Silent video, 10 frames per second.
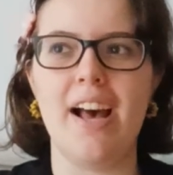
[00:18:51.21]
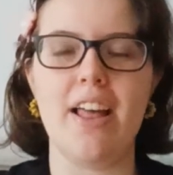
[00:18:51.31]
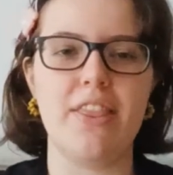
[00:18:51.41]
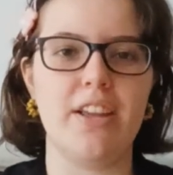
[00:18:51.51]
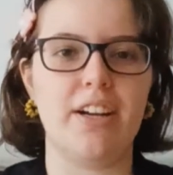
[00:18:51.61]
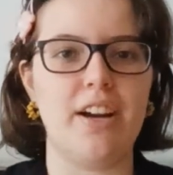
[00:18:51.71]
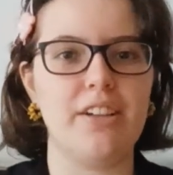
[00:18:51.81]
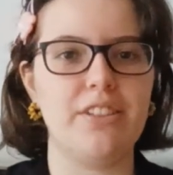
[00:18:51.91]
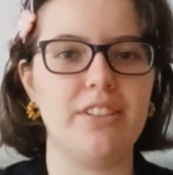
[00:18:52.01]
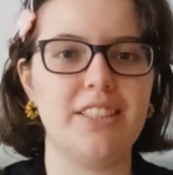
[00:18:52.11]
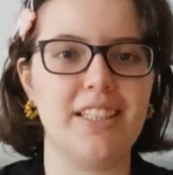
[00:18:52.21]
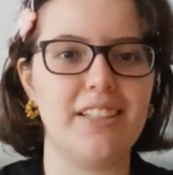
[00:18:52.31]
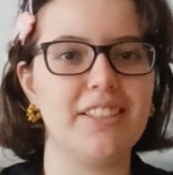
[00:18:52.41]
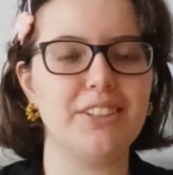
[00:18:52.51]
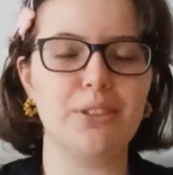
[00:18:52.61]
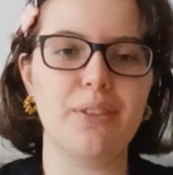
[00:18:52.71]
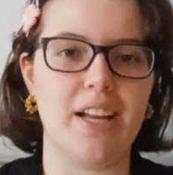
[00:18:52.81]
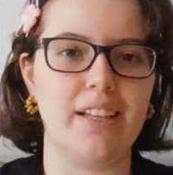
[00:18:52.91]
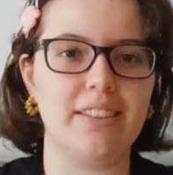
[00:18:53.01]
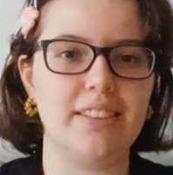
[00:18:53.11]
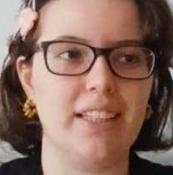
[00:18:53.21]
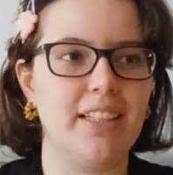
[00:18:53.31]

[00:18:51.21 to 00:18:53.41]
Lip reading: And the characters are so nice.